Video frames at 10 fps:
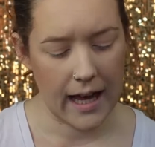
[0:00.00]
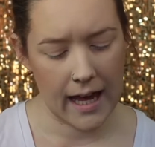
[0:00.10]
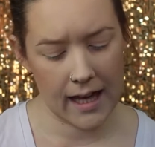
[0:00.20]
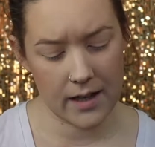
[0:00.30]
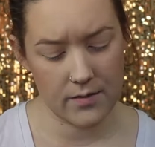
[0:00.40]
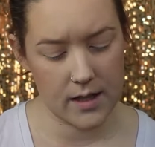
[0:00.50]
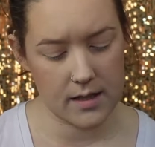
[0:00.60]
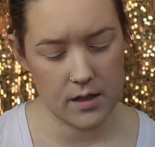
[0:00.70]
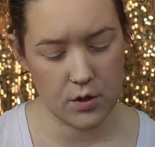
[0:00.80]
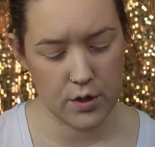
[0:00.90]
I have
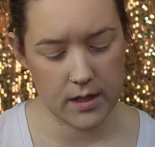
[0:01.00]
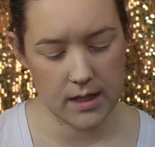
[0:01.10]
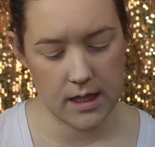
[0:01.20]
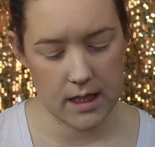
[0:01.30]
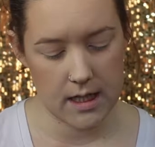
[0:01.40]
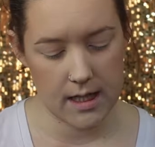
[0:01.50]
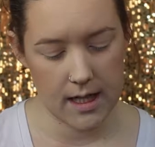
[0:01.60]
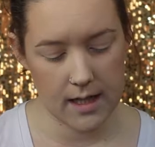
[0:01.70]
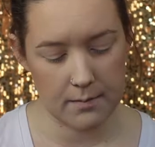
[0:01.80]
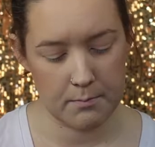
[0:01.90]
this Tristique